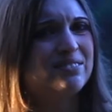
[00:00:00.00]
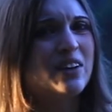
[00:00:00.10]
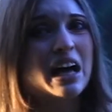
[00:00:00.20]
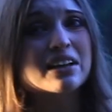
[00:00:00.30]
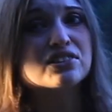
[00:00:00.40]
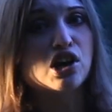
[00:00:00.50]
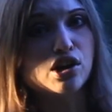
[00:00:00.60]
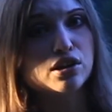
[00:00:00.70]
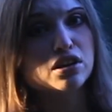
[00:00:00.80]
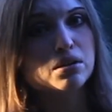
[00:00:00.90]
Not a
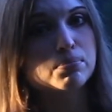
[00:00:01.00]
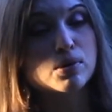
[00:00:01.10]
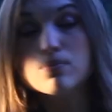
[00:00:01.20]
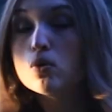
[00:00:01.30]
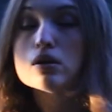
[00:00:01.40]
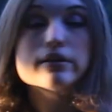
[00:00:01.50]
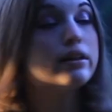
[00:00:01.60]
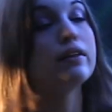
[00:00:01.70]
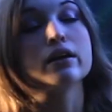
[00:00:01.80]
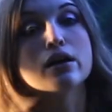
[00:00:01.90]
ton, but more
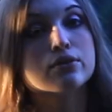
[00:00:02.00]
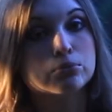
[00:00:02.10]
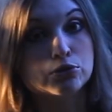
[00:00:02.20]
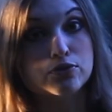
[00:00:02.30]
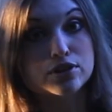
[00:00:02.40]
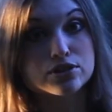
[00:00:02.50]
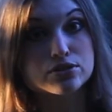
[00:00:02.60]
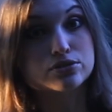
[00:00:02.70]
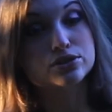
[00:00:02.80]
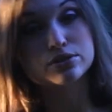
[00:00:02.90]
than the other movies,
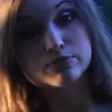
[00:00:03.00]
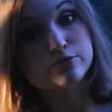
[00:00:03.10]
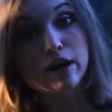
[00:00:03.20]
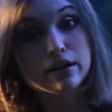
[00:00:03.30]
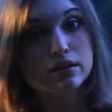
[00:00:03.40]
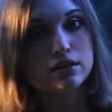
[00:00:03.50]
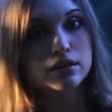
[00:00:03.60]
there's fire.